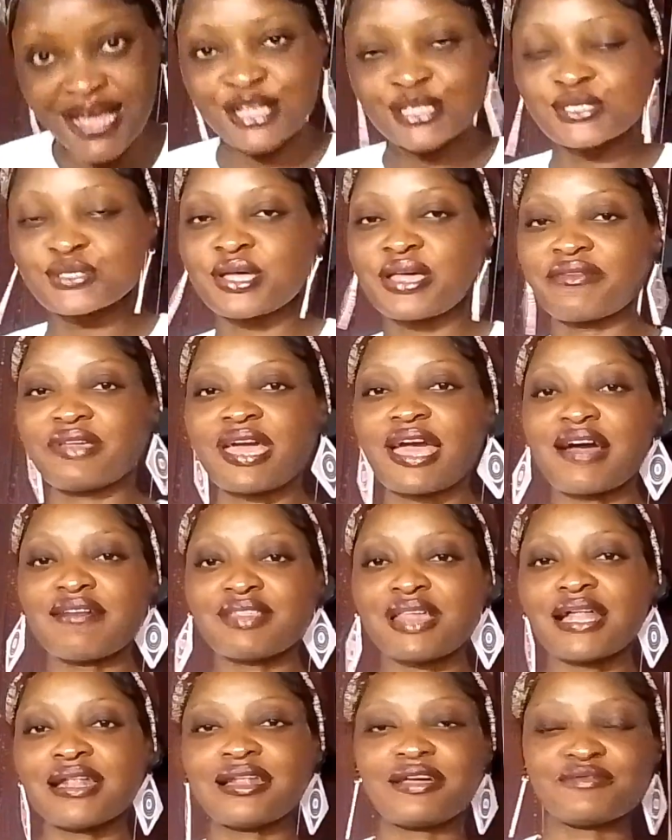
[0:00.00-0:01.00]
So if you have
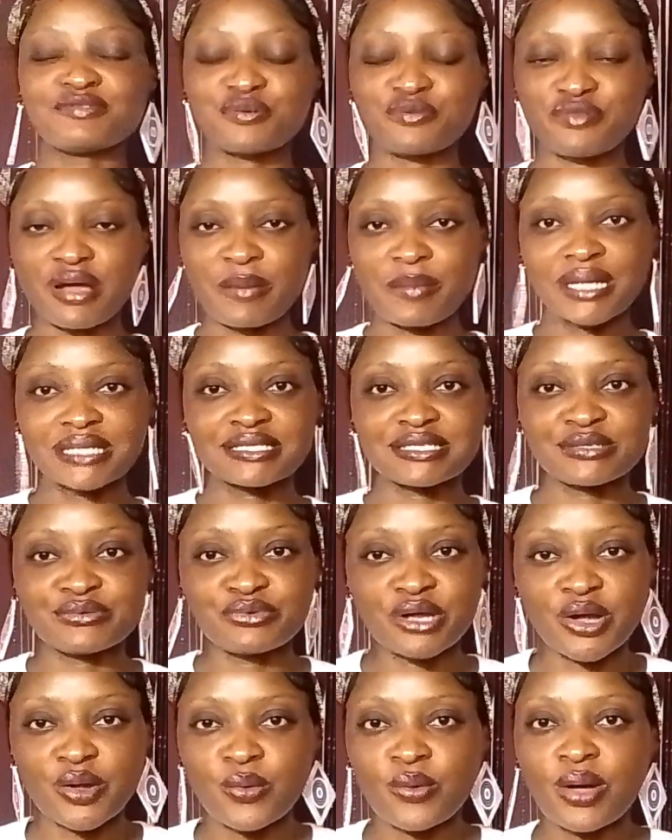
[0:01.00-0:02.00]
that leftover
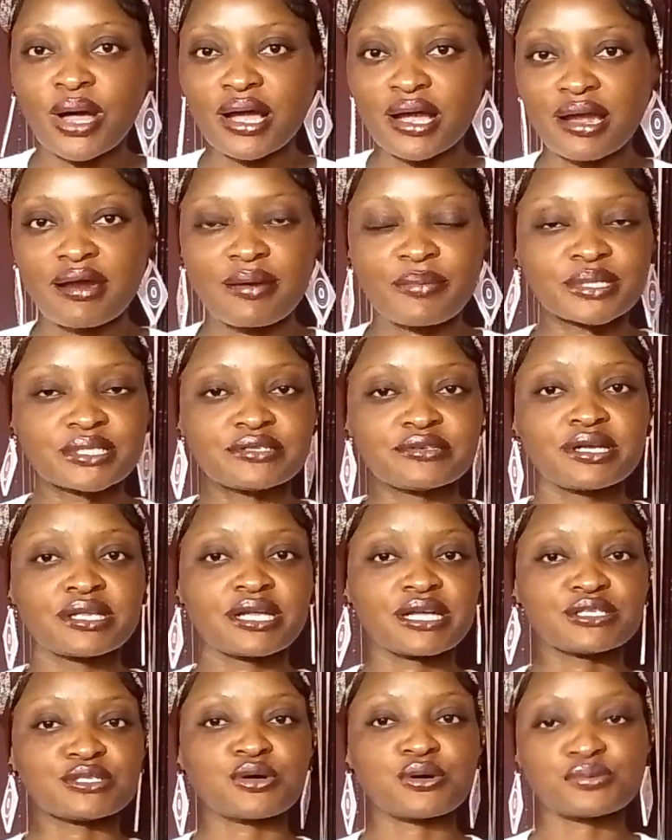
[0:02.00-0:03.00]
material, Ankara material
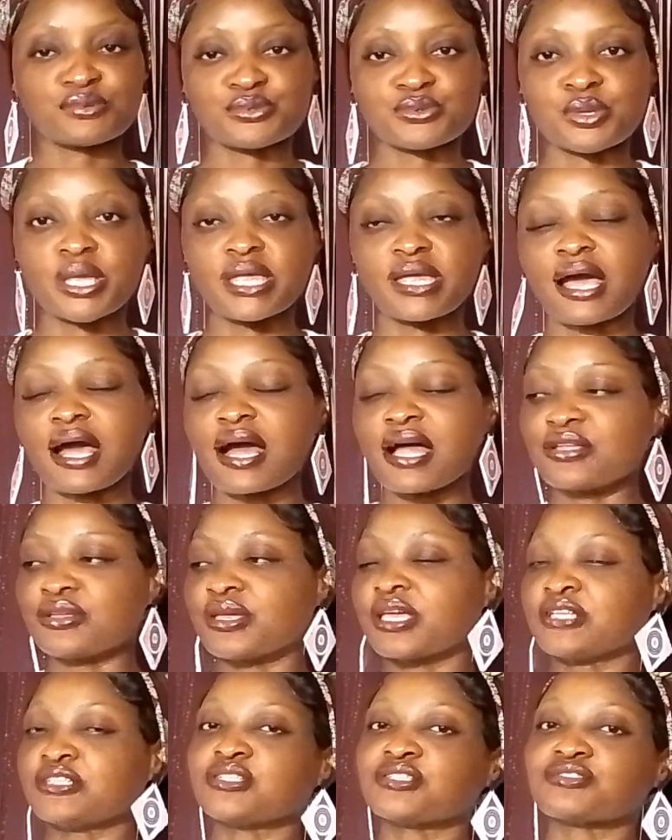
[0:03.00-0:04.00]
that is up to a yard, you
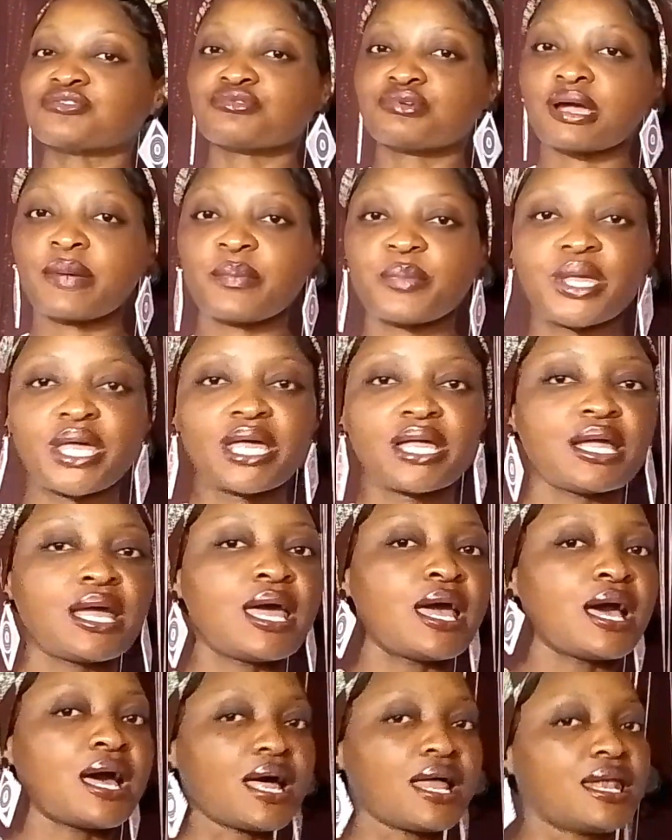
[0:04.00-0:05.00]
can just grab it
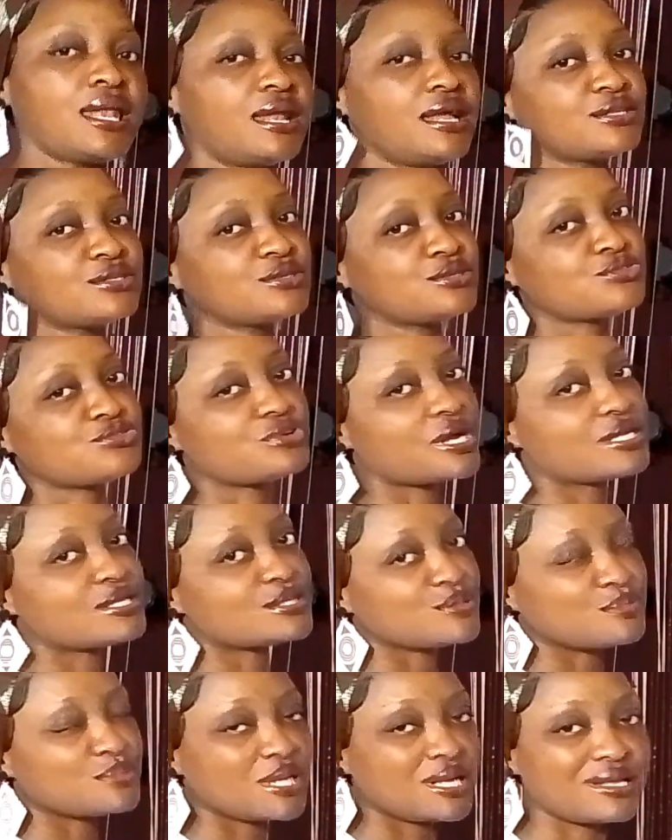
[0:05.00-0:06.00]
and let us try
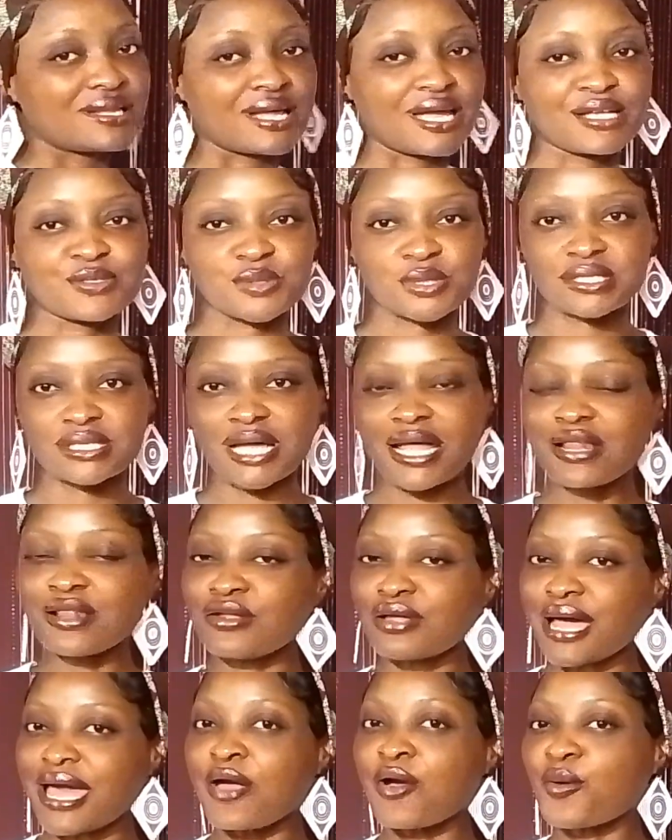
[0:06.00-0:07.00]
something nice with.
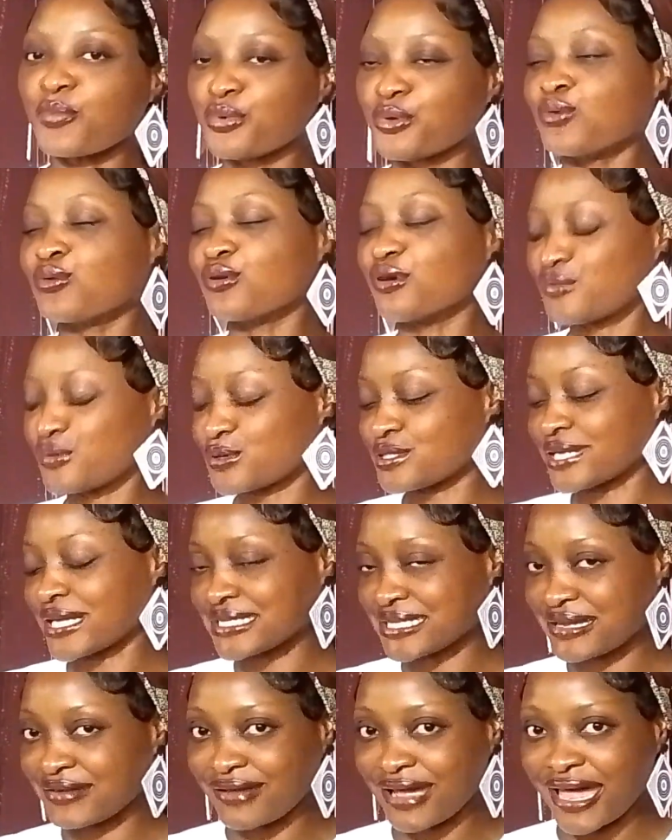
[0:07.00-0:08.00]
I hope you love what you're
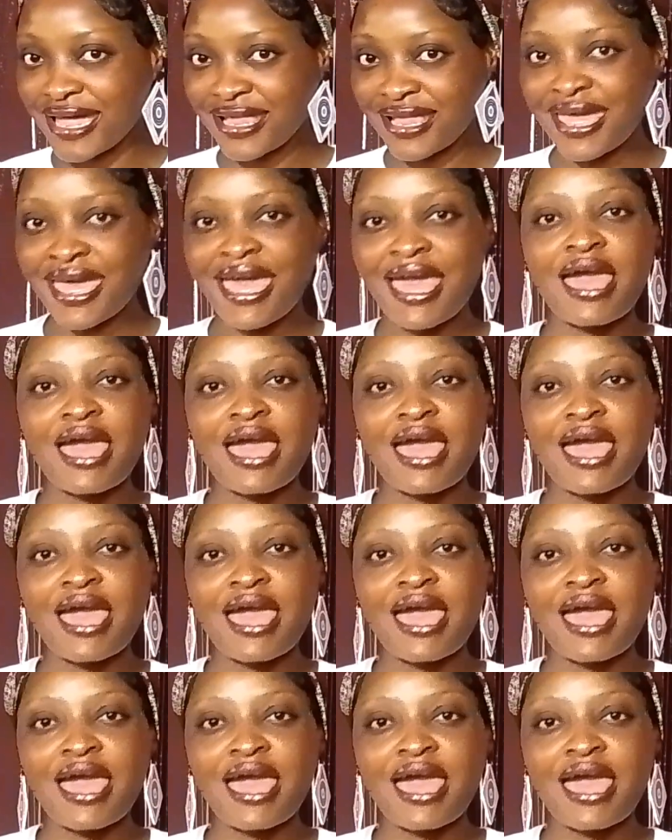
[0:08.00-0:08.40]
seeing, right?